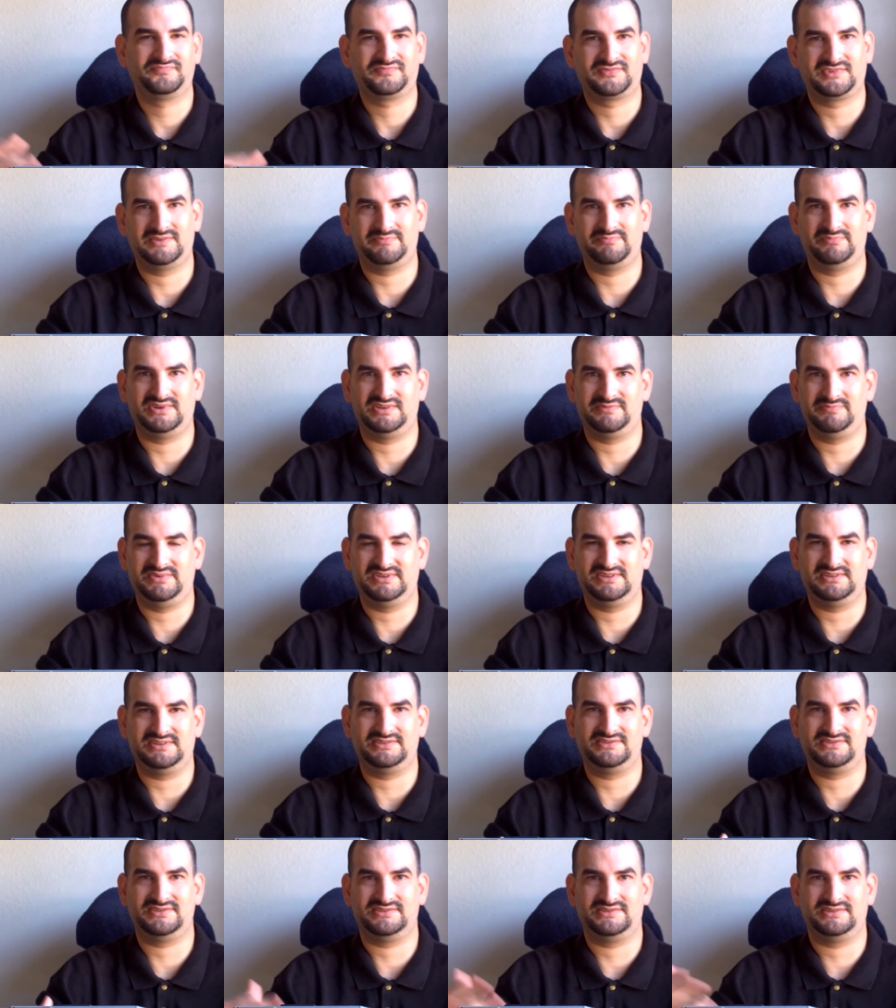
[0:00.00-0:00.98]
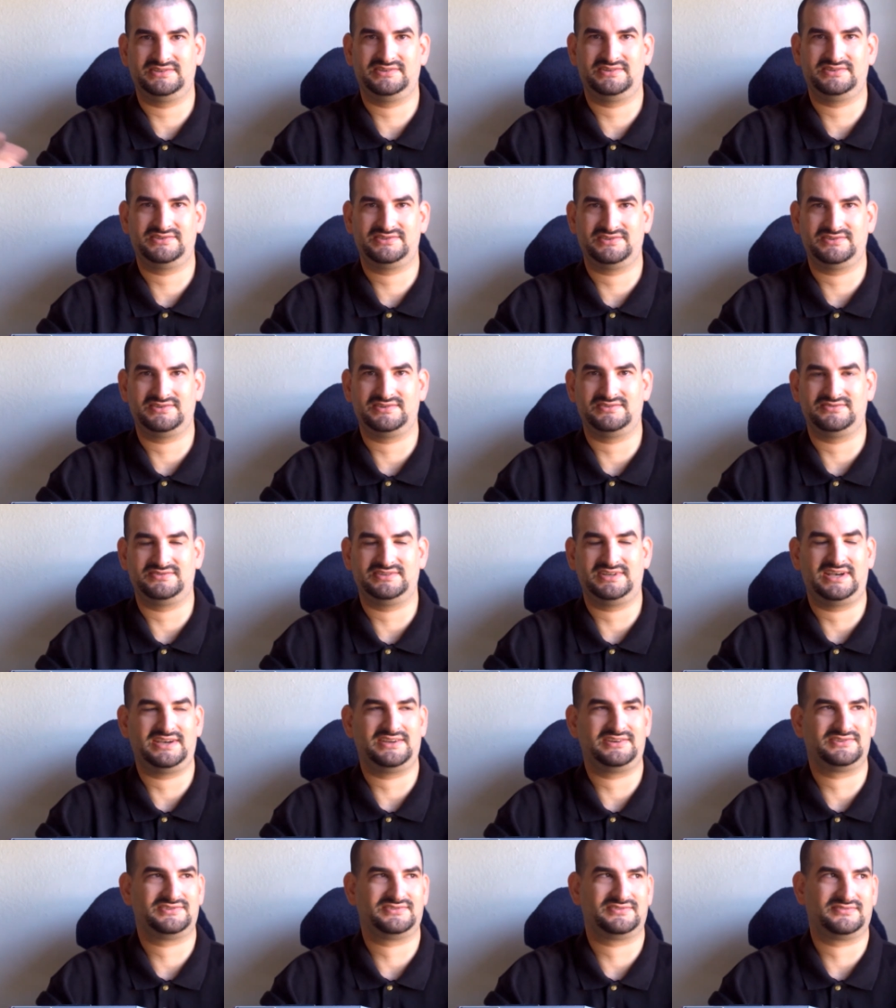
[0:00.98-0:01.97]
and, but billions of years ago,
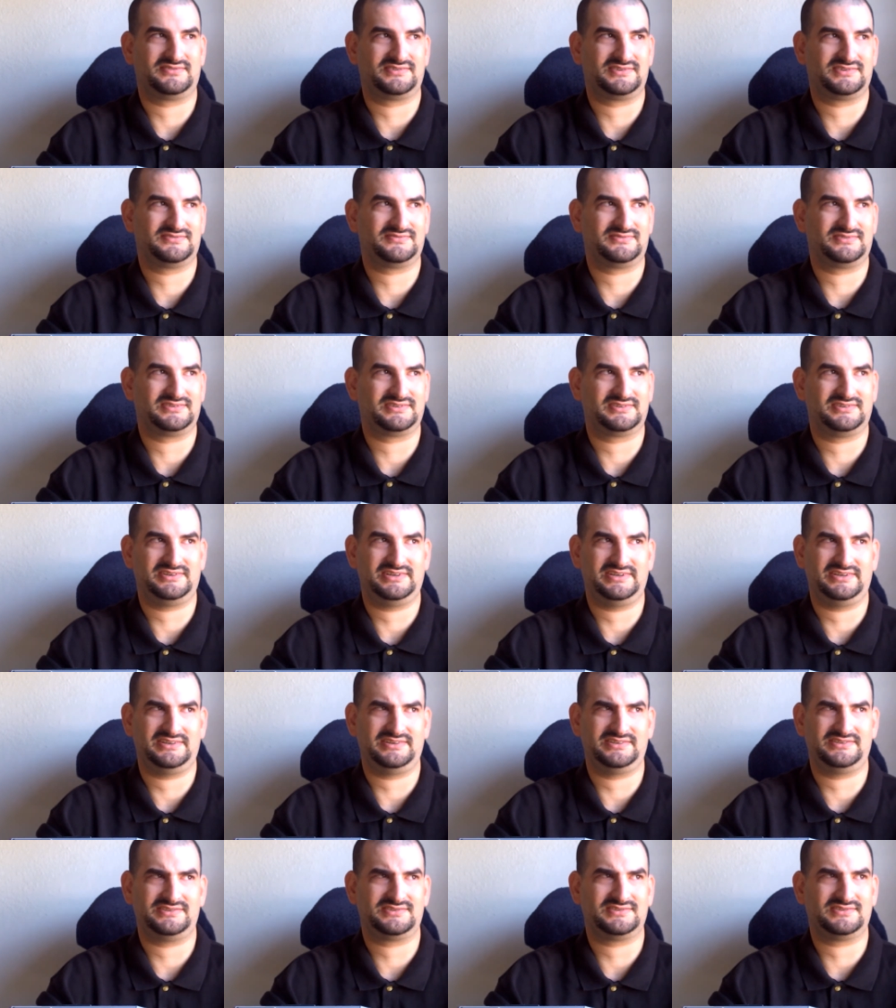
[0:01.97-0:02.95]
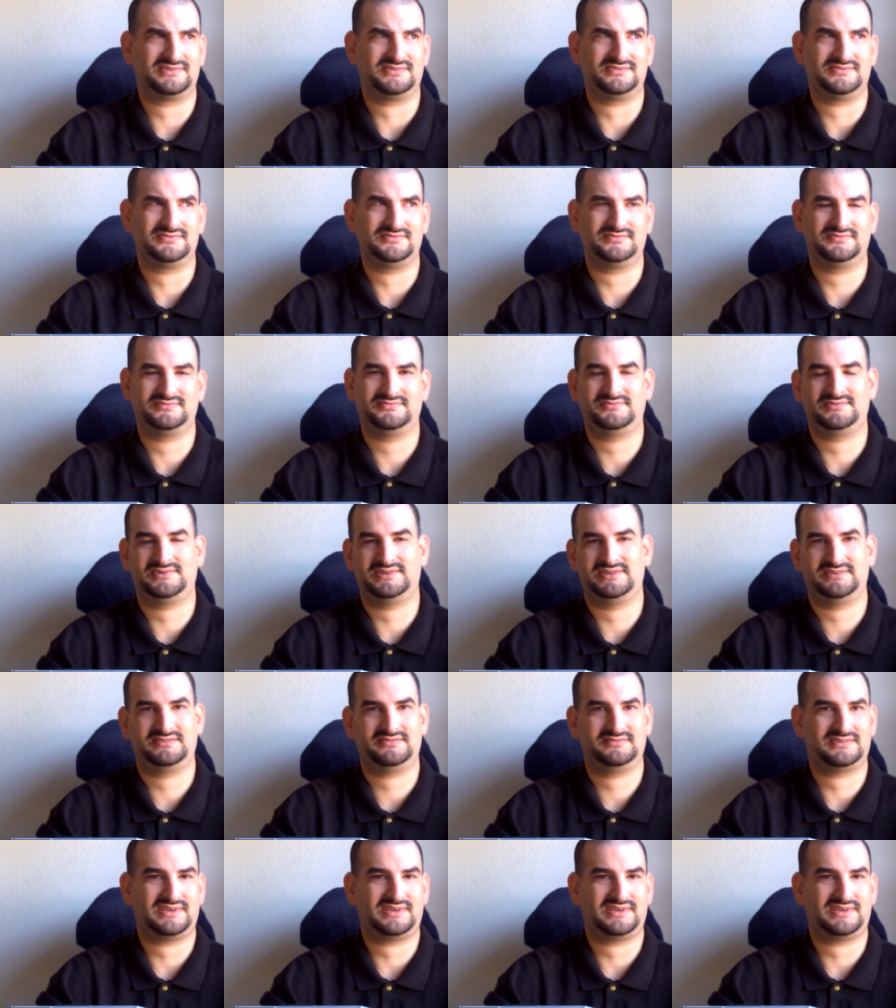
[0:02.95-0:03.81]
dinosaurs were created. So, what?